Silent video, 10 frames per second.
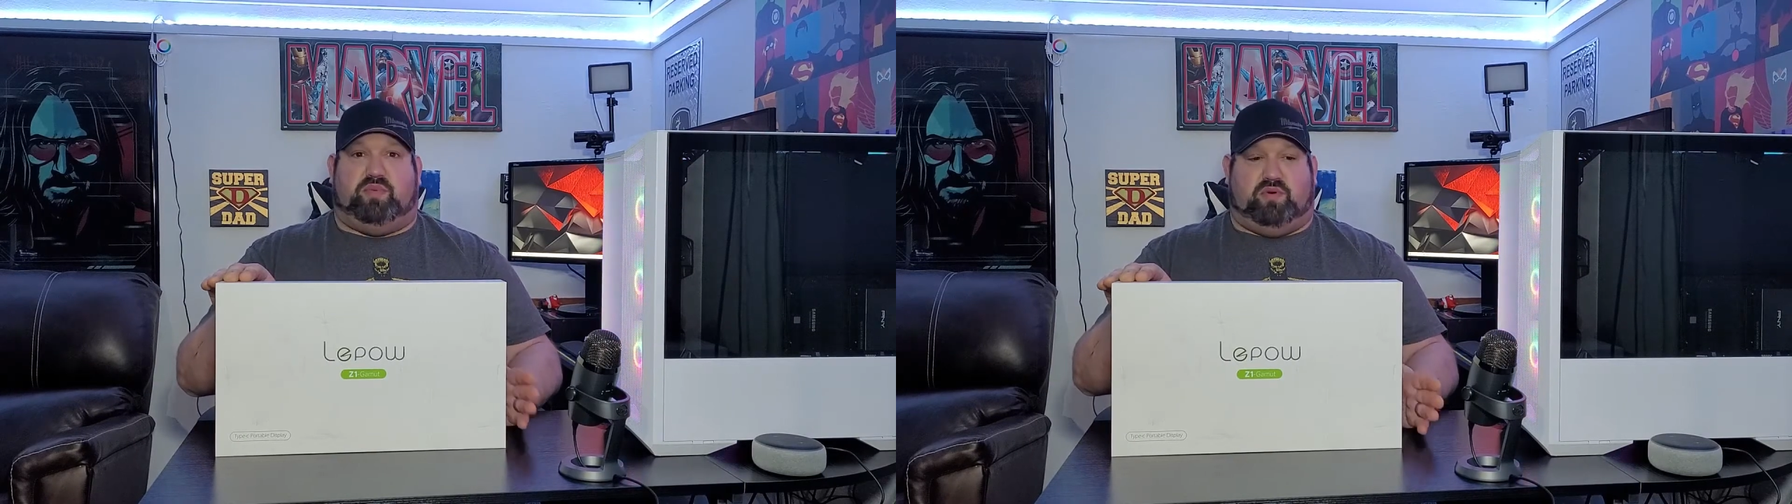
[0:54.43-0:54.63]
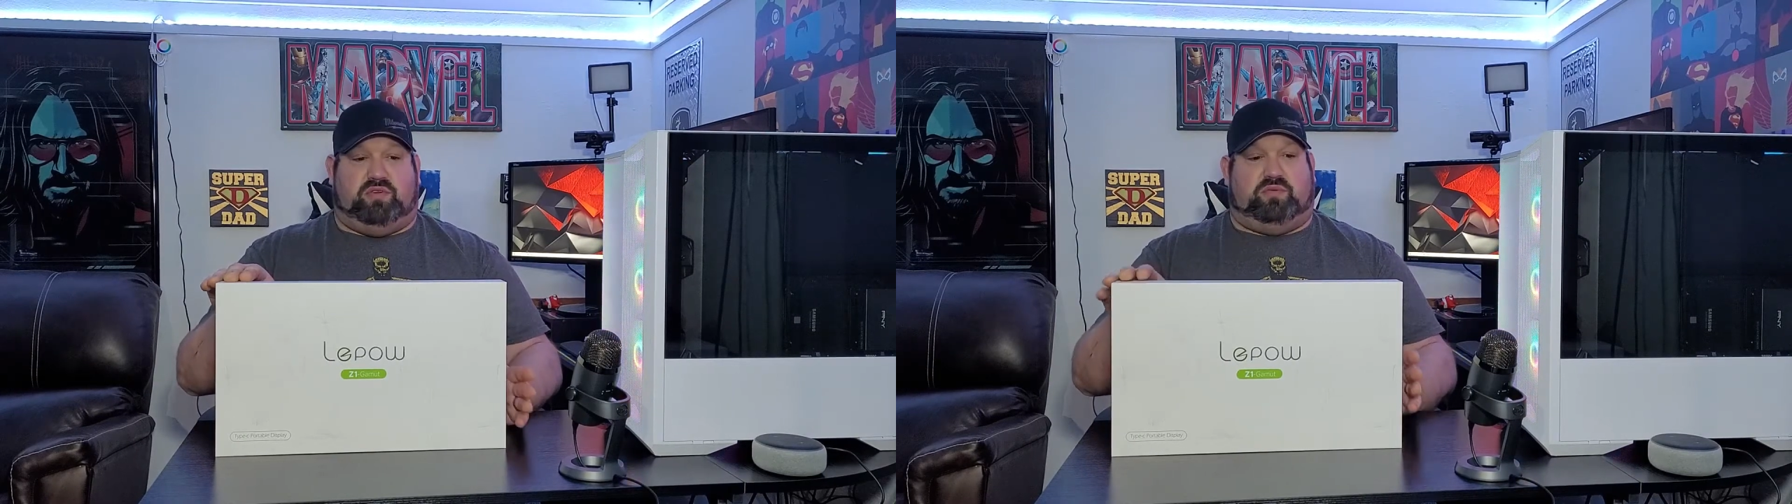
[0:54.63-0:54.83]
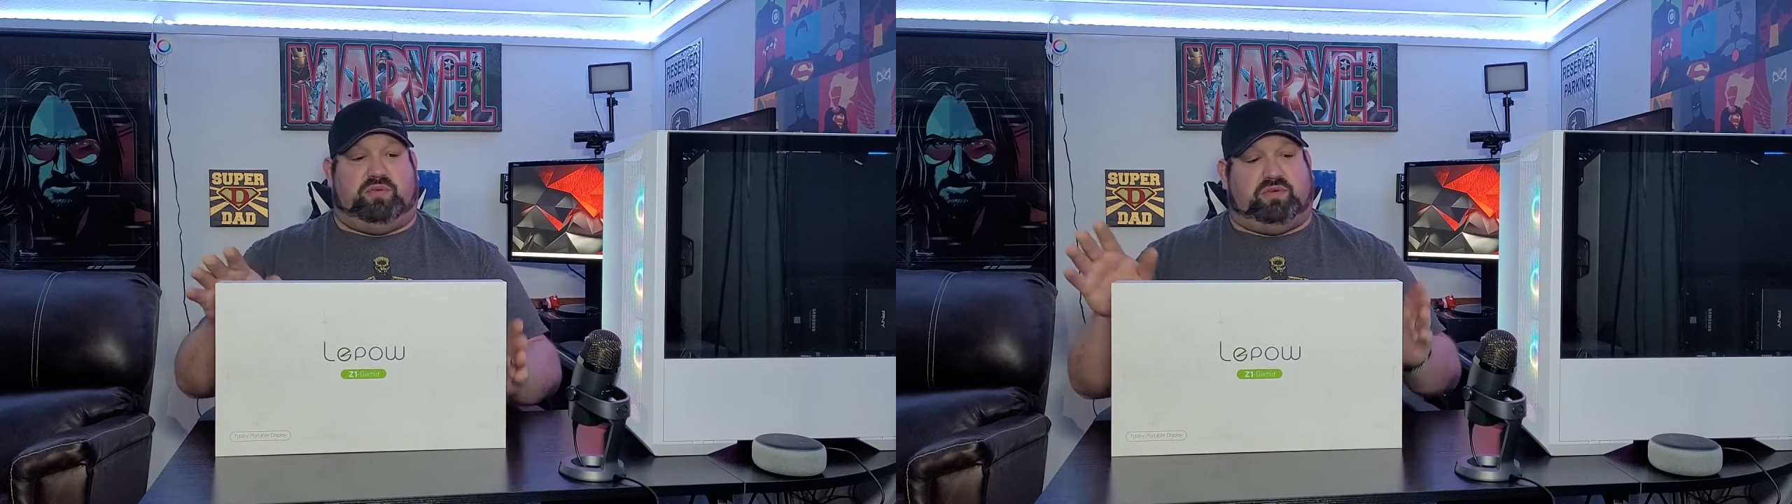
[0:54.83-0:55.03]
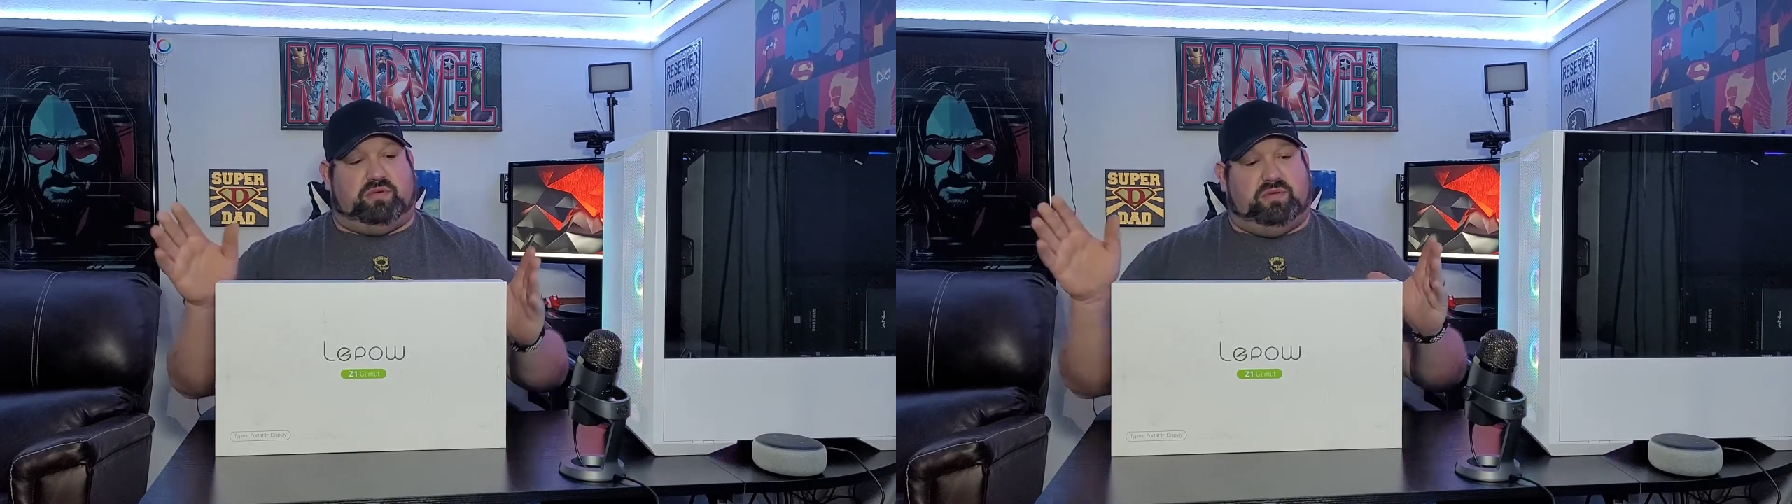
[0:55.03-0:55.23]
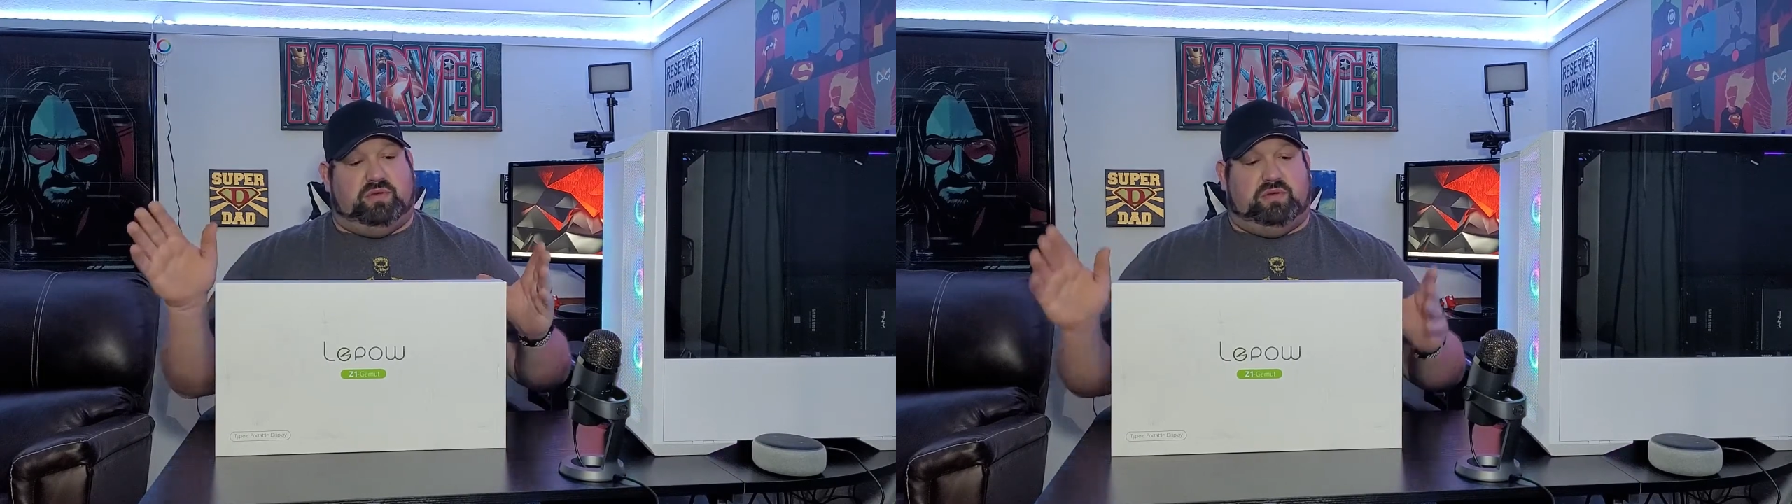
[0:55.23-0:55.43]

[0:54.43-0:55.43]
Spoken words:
portable